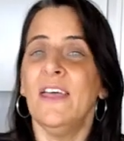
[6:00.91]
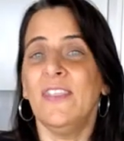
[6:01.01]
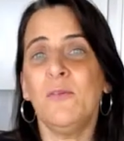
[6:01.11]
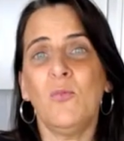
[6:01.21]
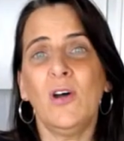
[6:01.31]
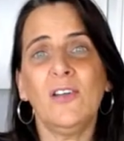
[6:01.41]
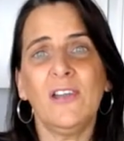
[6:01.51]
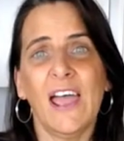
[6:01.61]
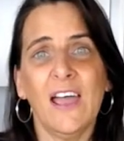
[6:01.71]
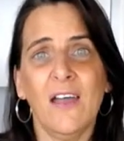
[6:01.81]
then why
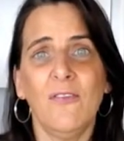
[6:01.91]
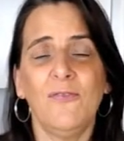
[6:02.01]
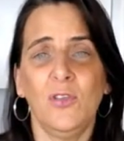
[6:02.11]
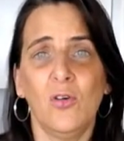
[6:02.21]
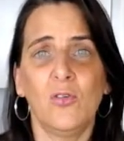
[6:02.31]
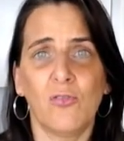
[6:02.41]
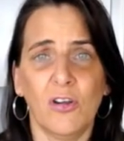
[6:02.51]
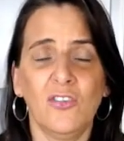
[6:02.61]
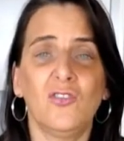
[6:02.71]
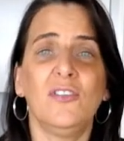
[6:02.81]
not have your
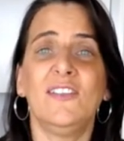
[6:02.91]
groceries